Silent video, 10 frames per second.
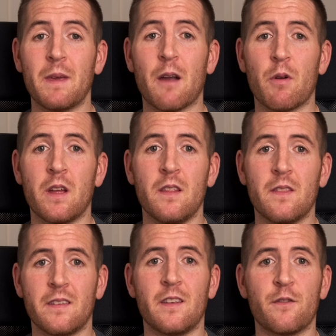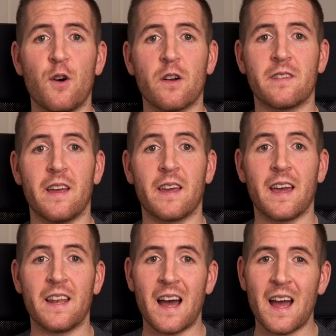Gary, this is FoxTech,
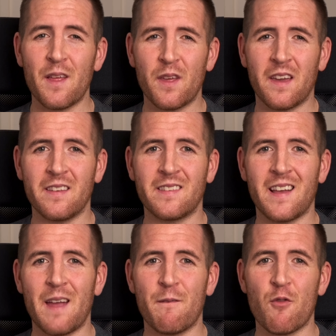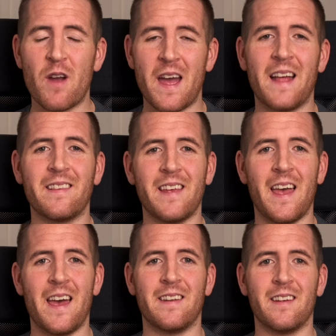and I think it's time for a
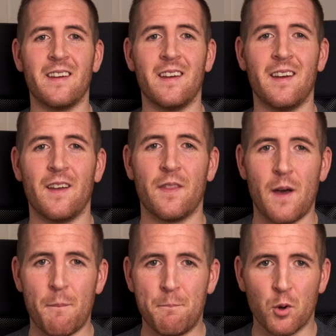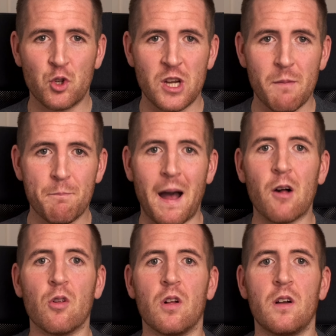head-to-head, the budget
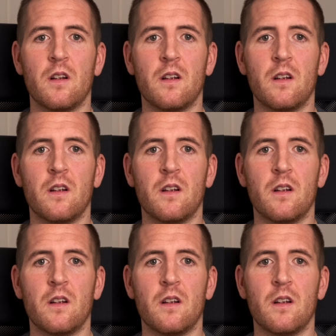battle.